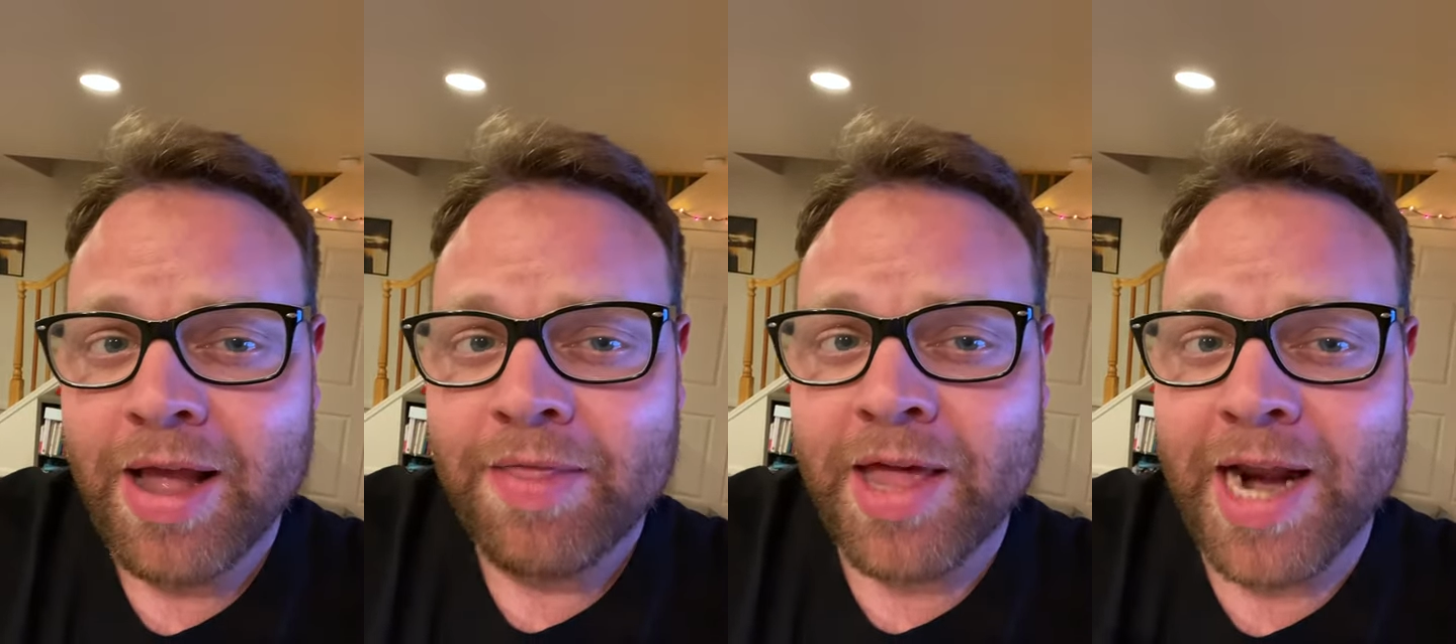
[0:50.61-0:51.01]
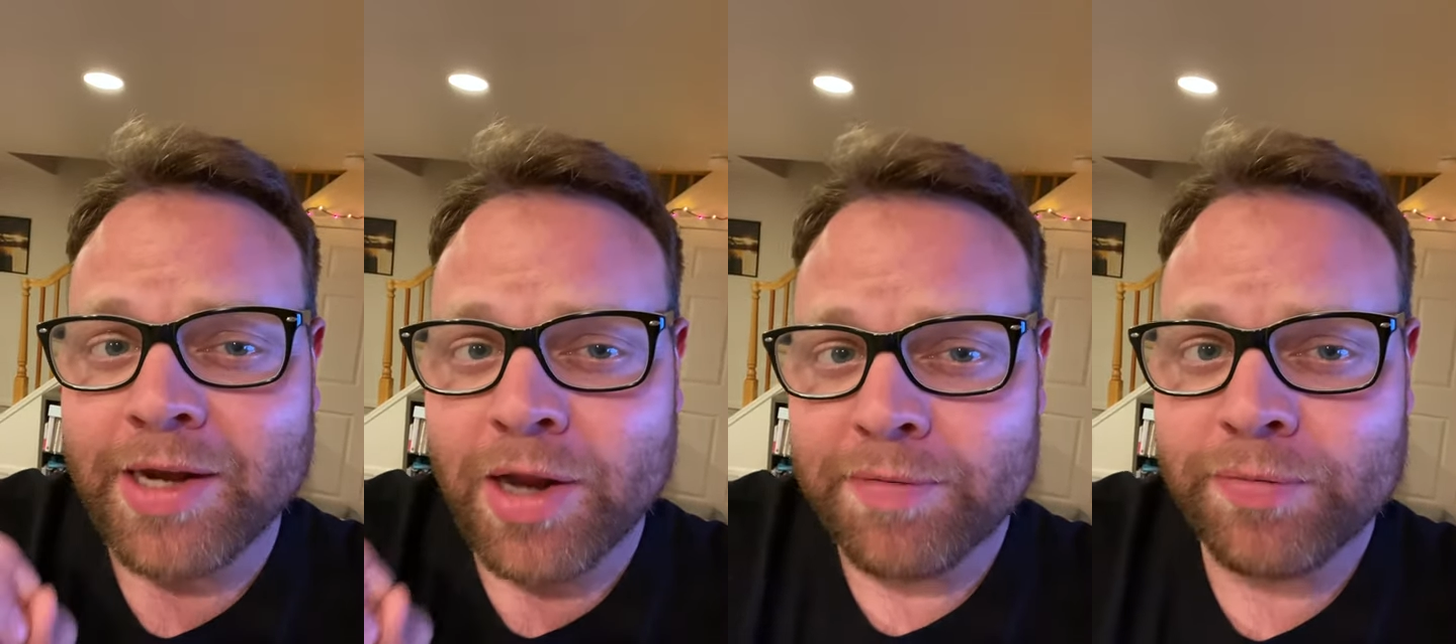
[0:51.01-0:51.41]
that I
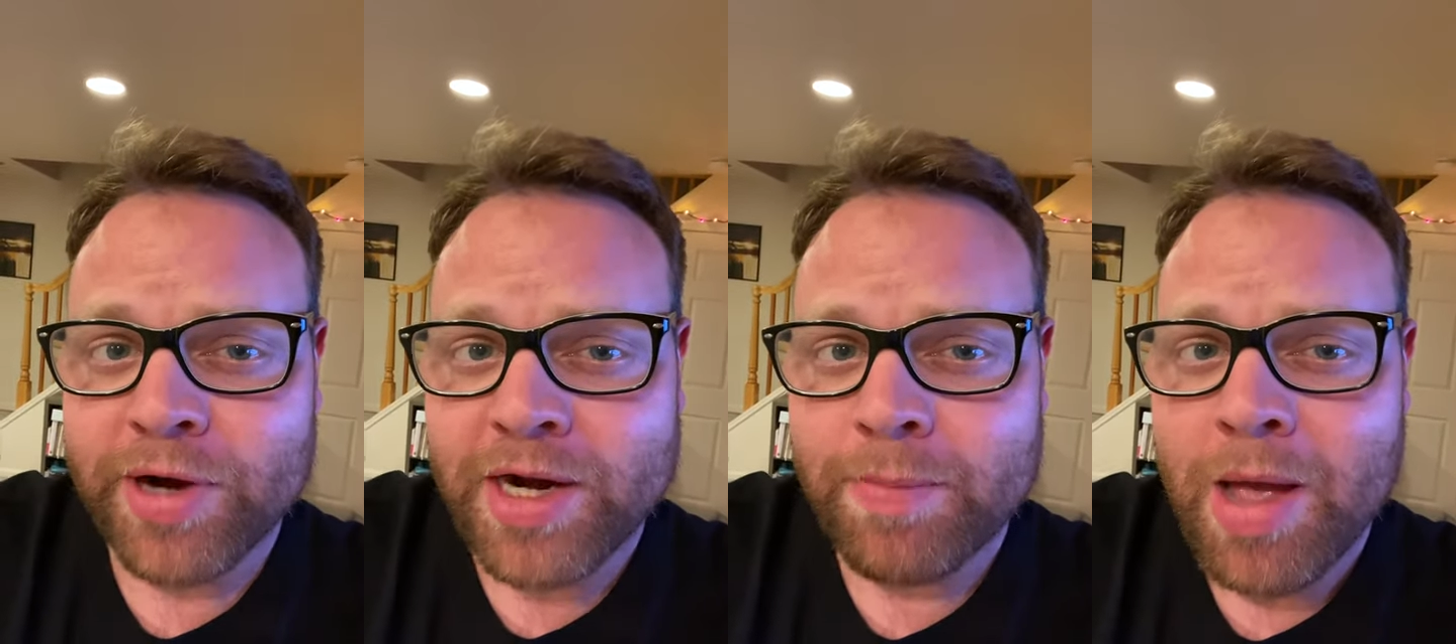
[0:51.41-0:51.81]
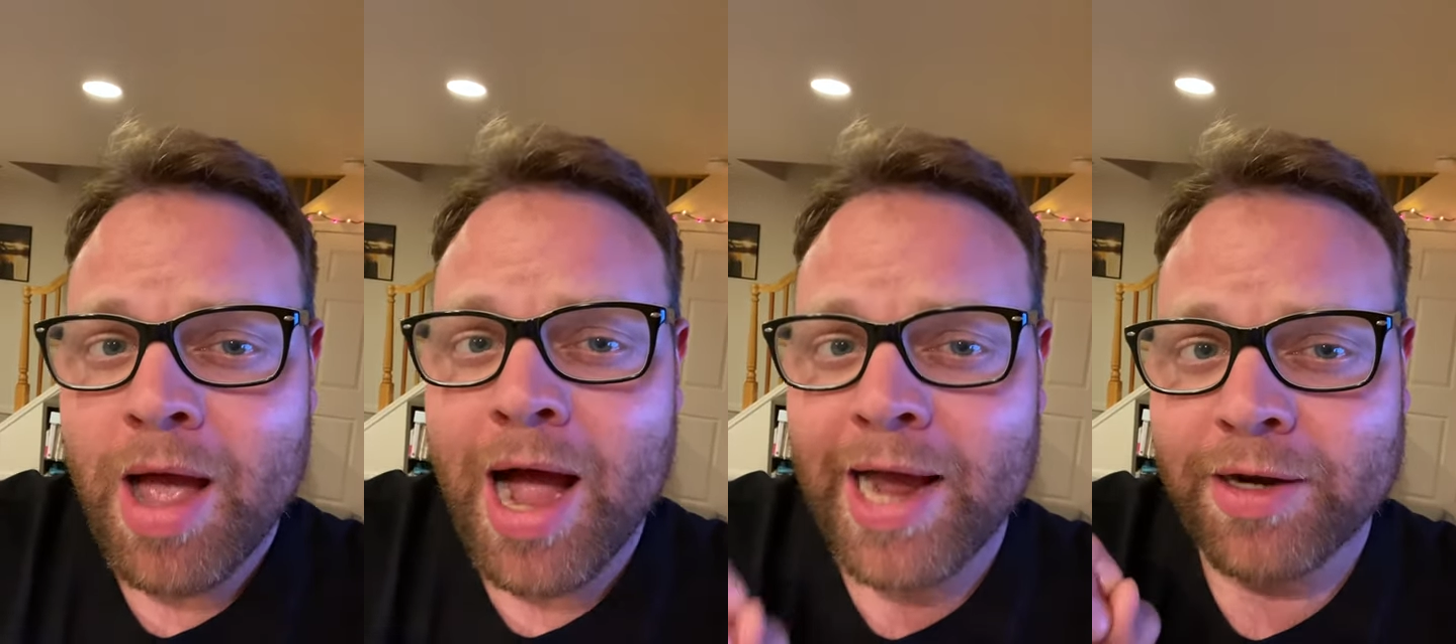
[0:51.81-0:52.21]
love freedom.
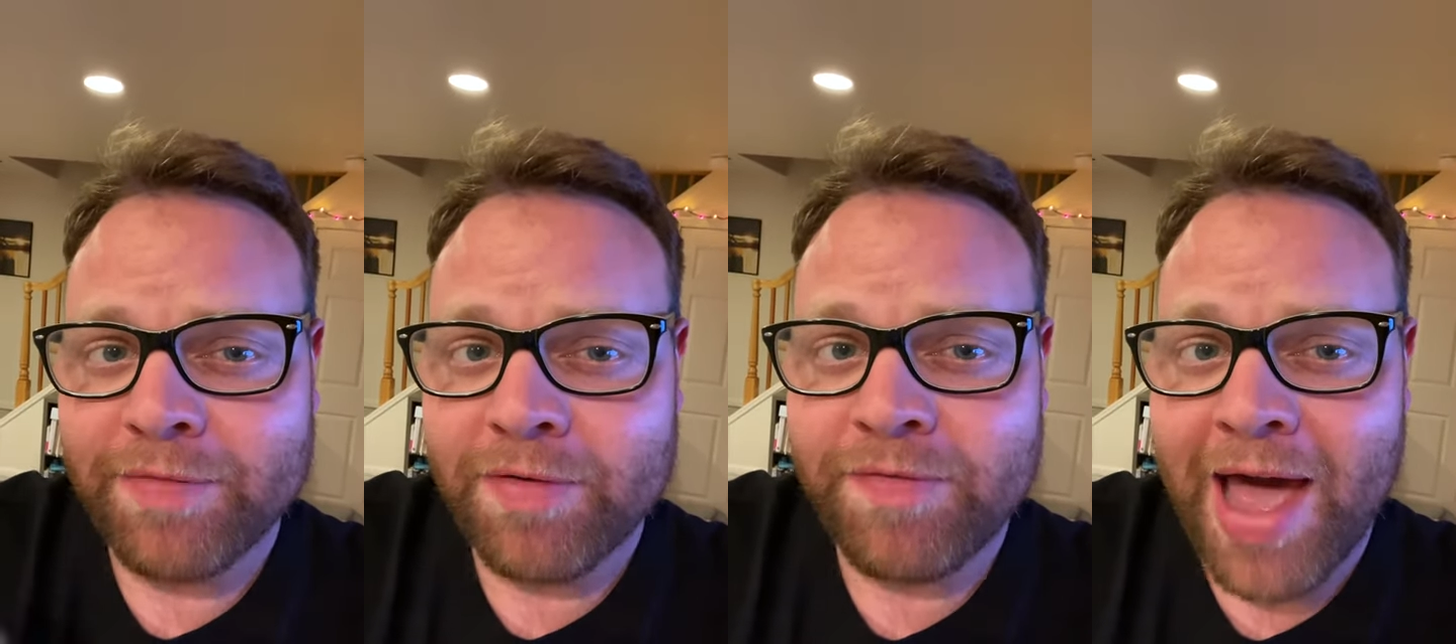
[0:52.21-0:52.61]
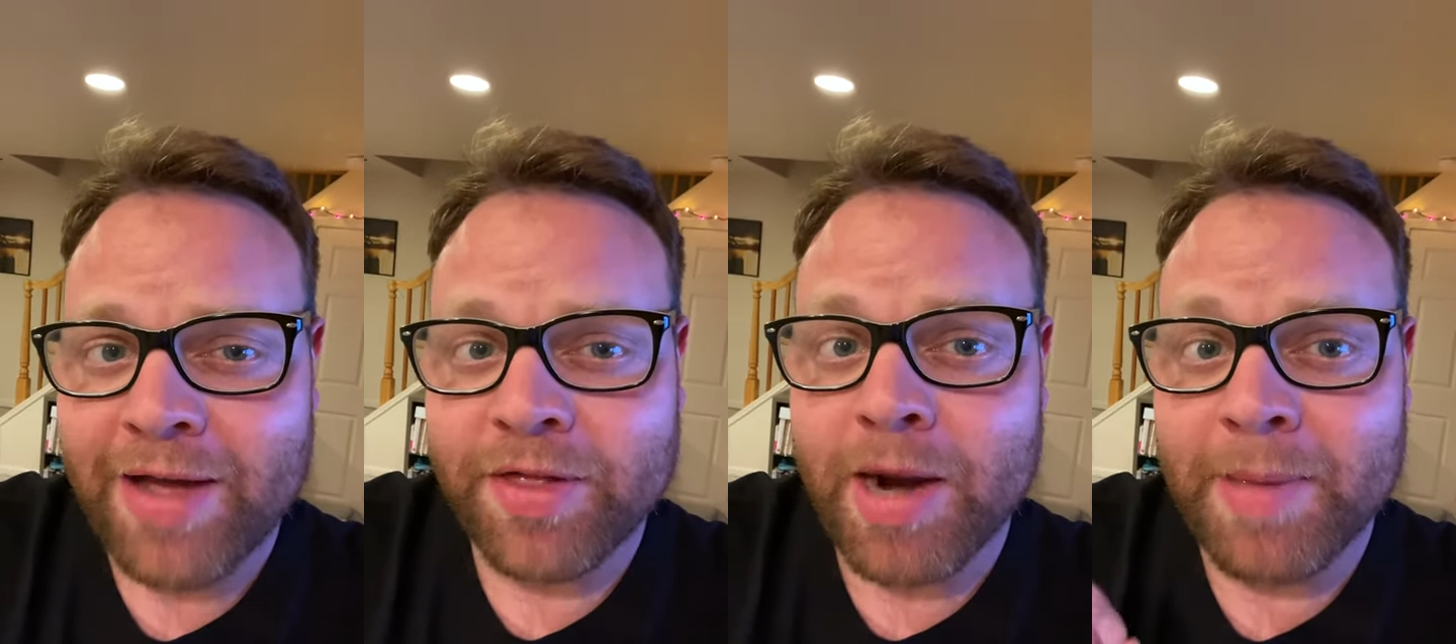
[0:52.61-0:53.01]
I love the
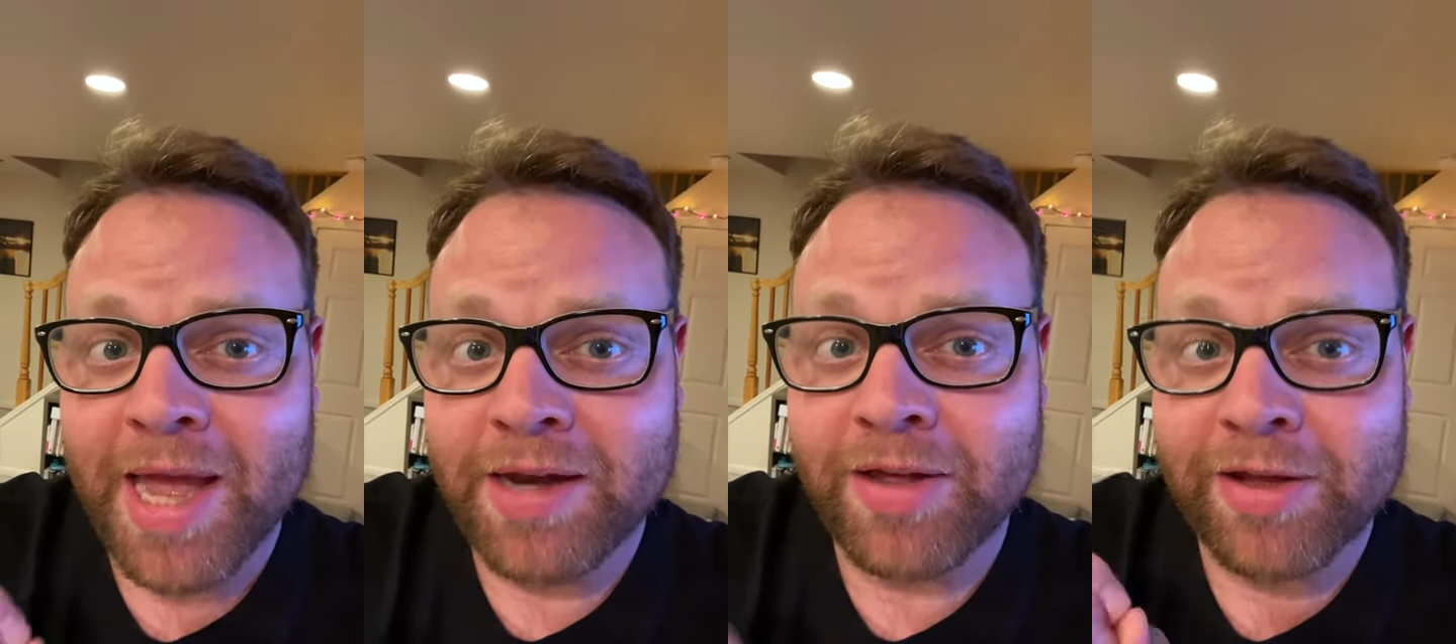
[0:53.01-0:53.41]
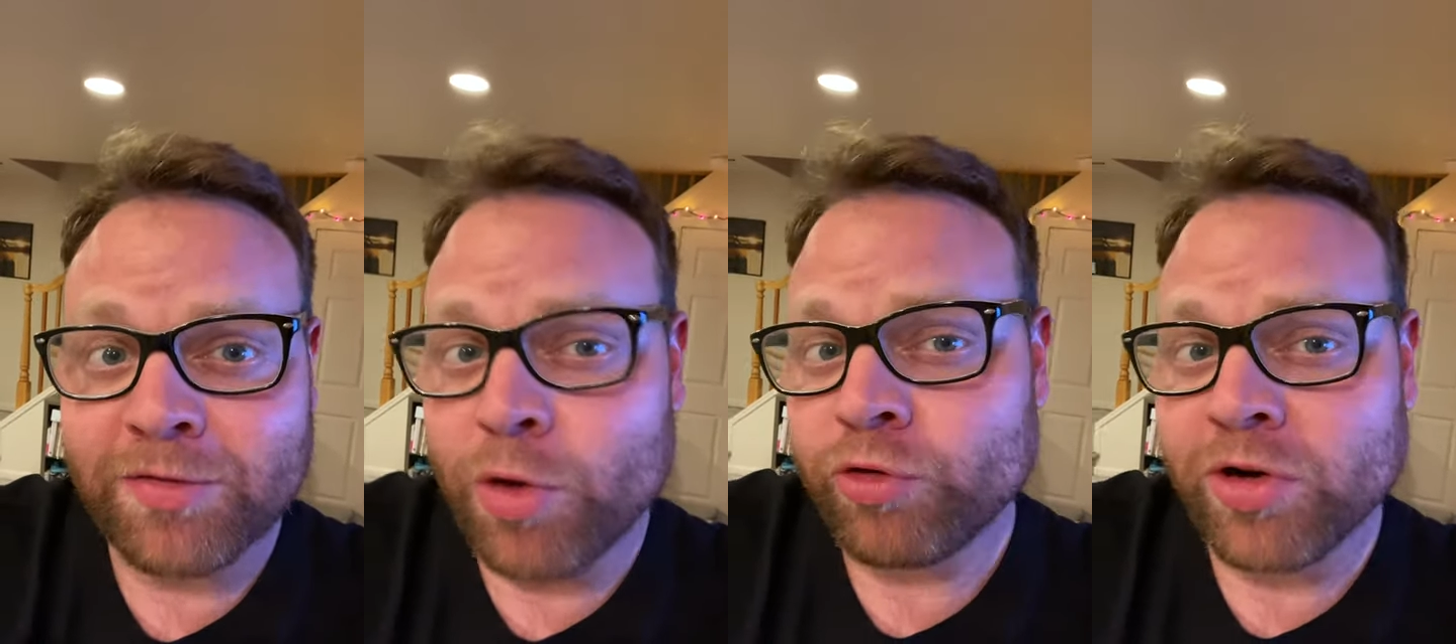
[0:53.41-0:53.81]
fact that I'm anti
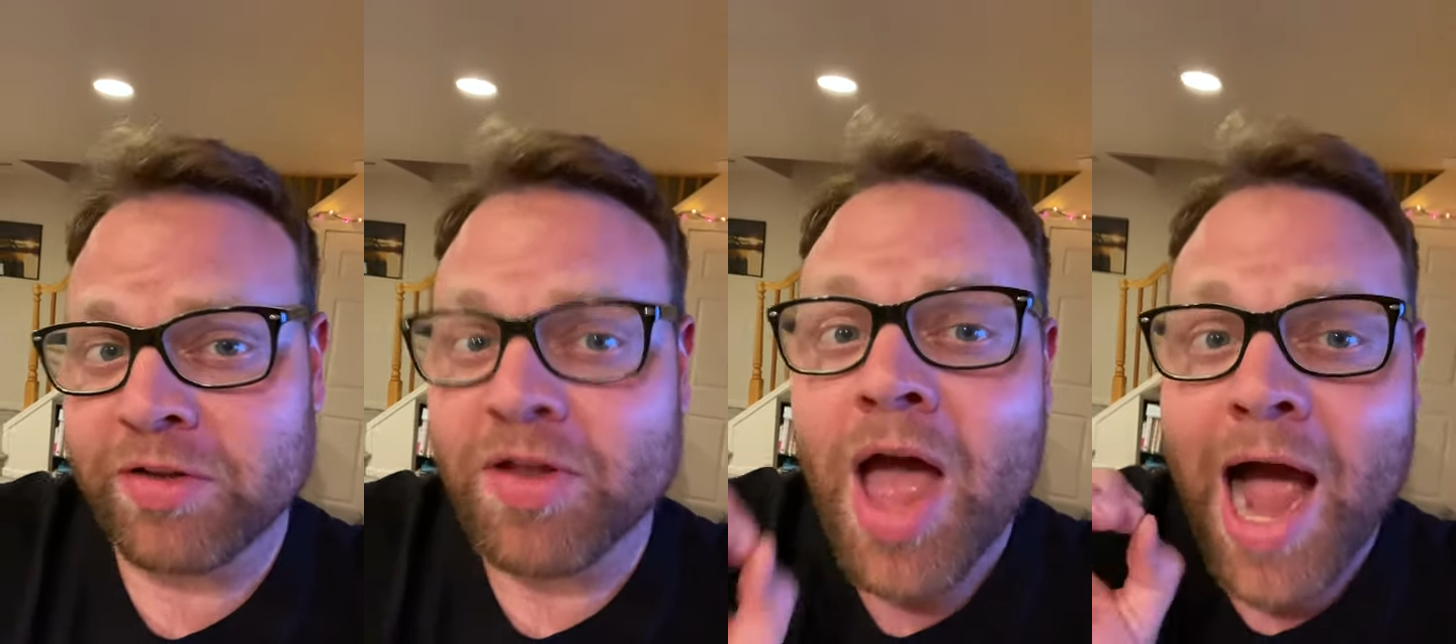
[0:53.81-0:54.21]
socialist.